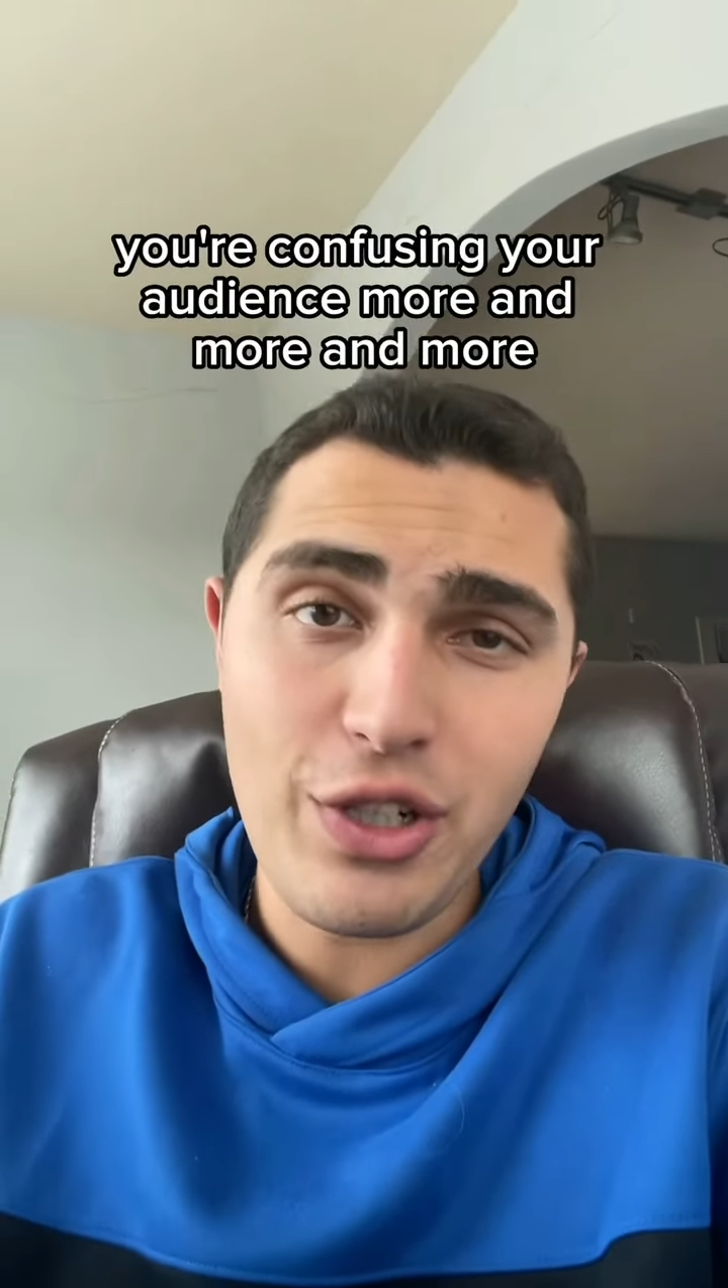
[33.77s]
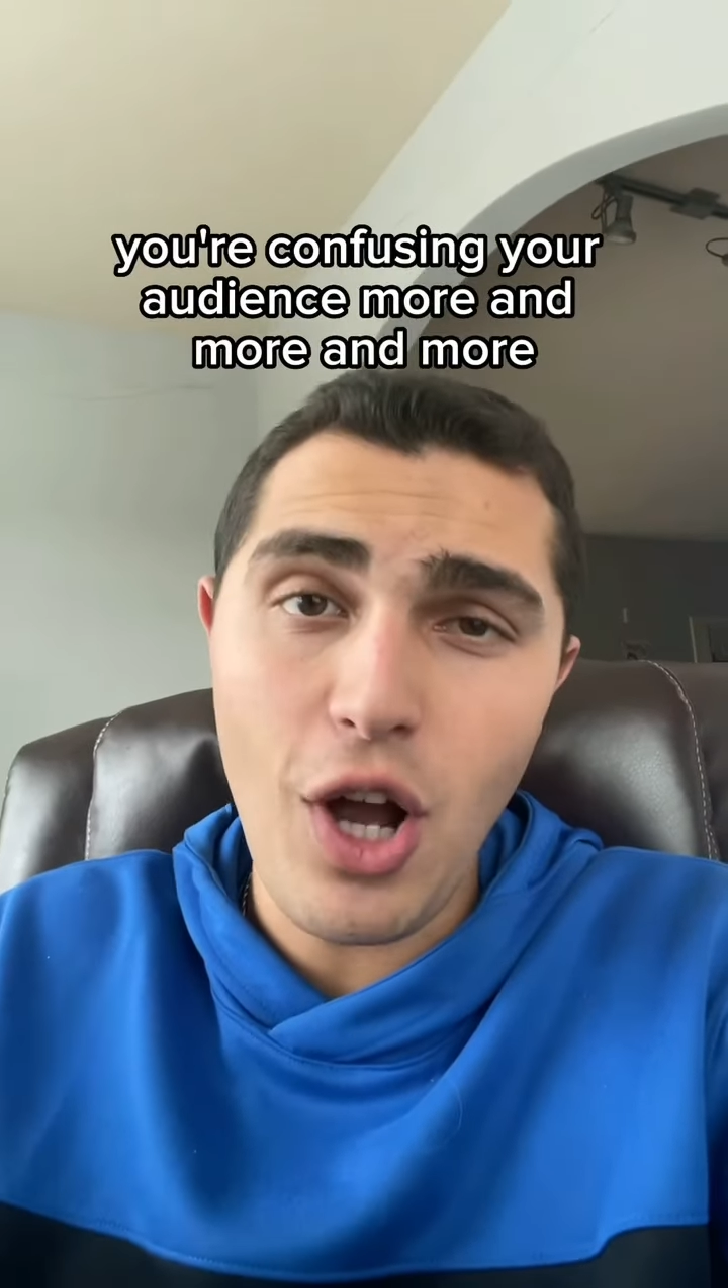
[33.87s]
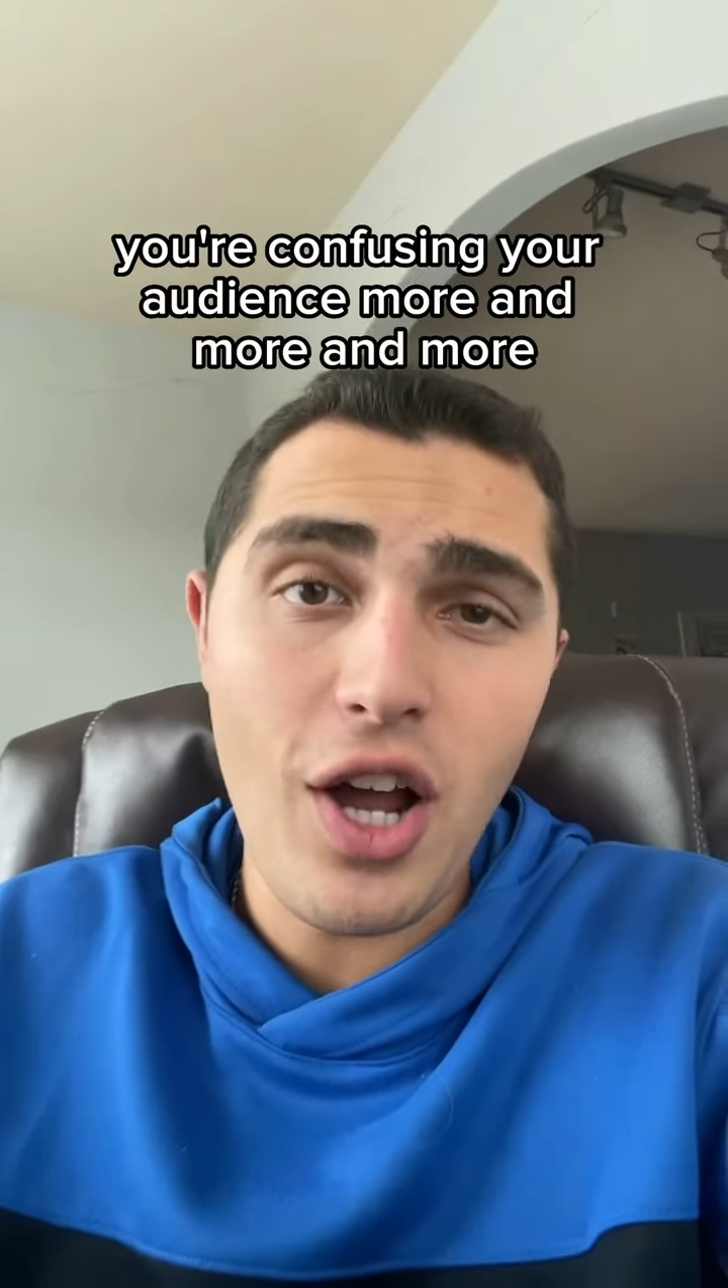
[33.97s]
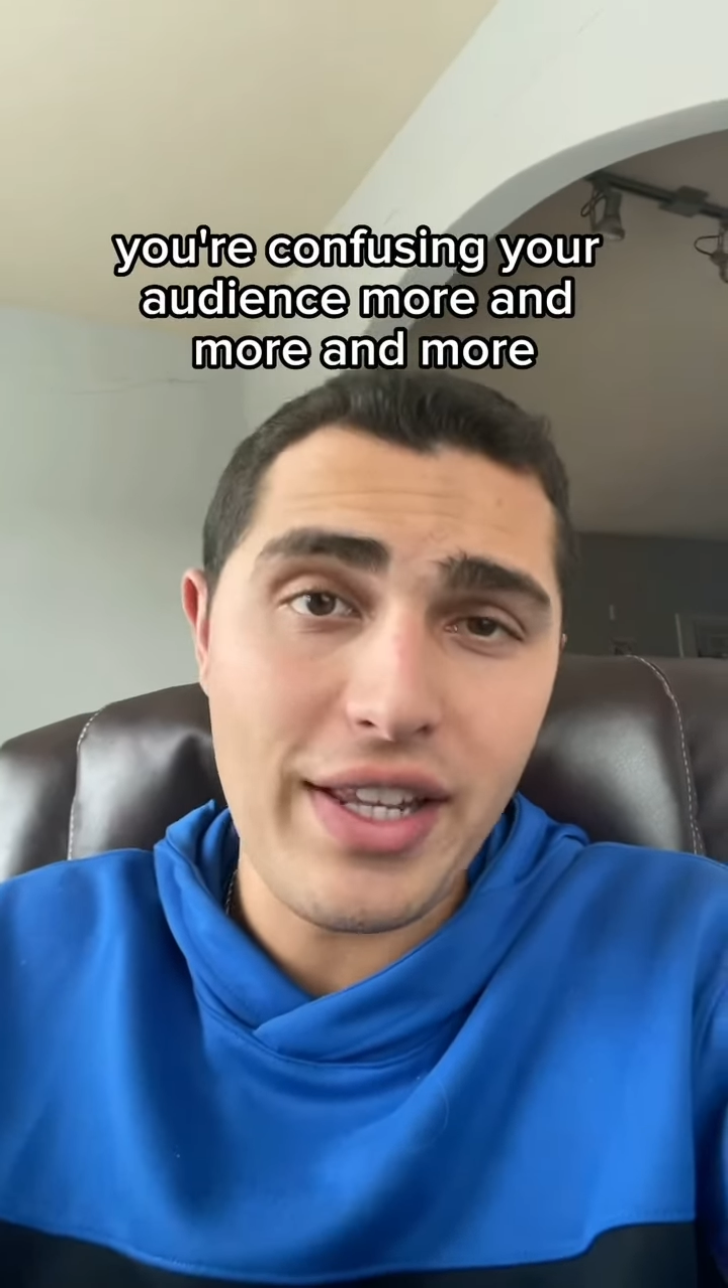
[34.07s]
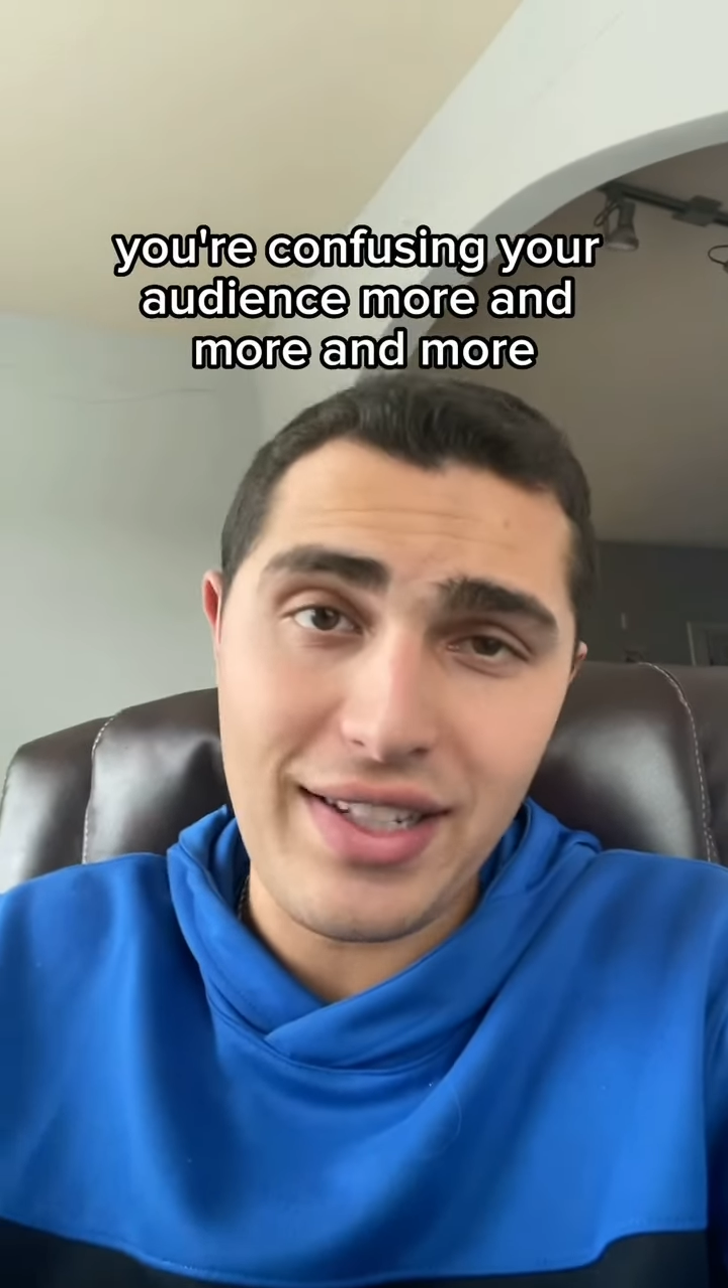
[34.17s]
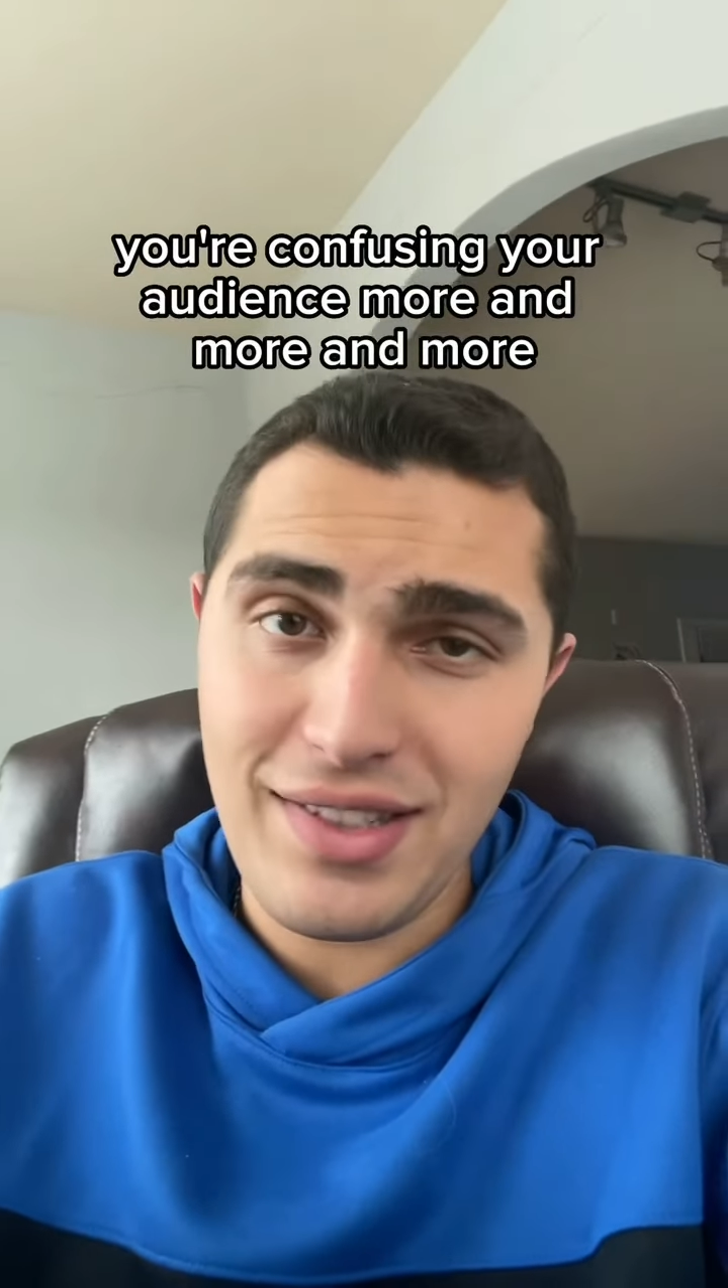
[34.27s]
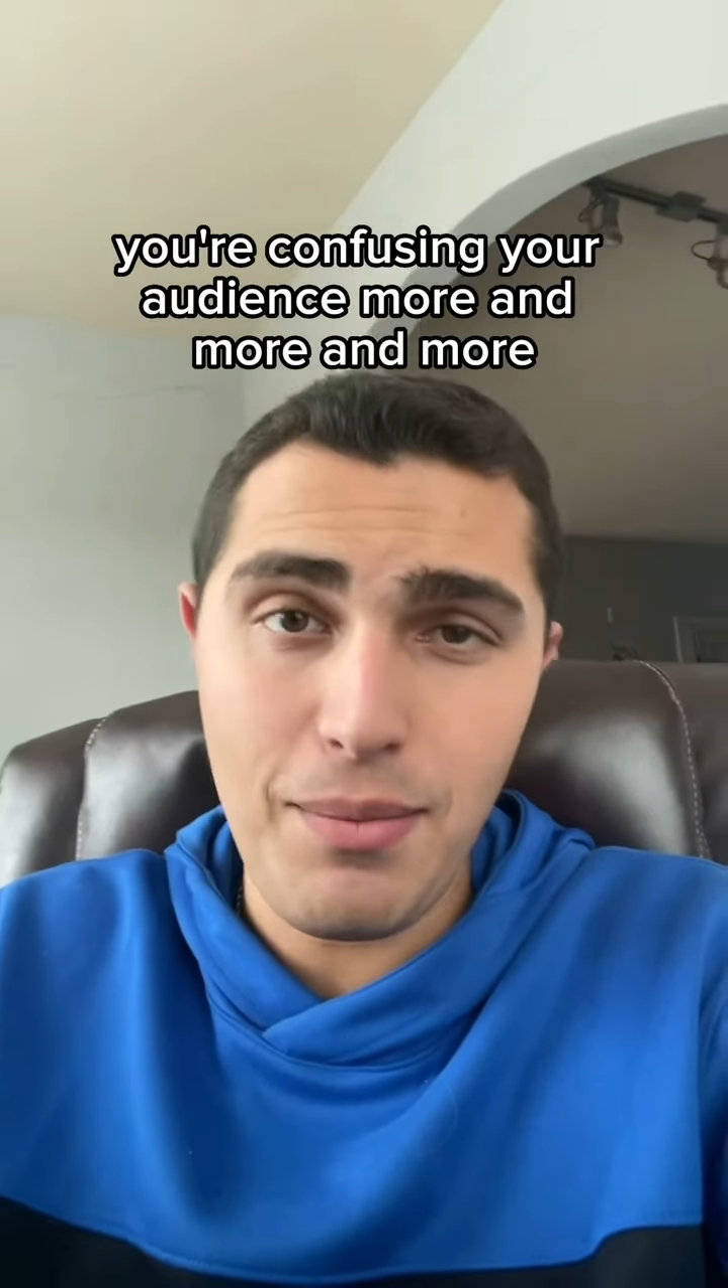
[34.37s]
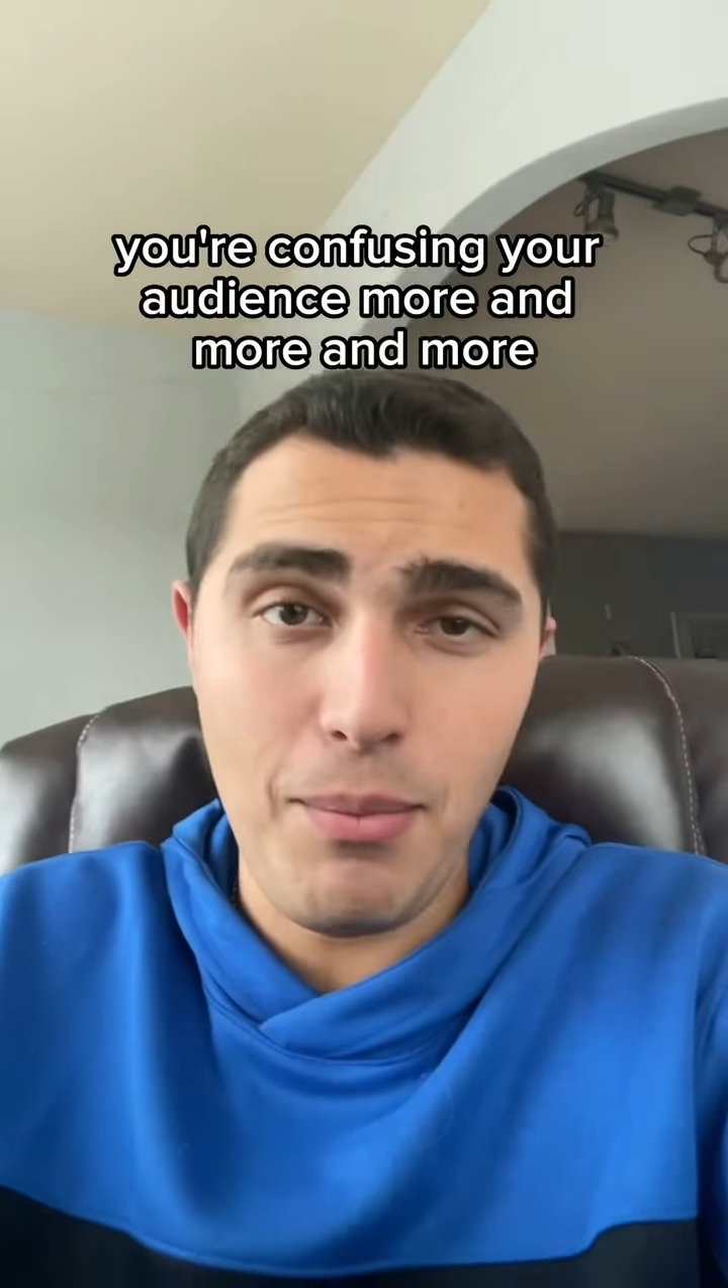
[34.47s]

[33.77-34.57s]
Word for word: your audience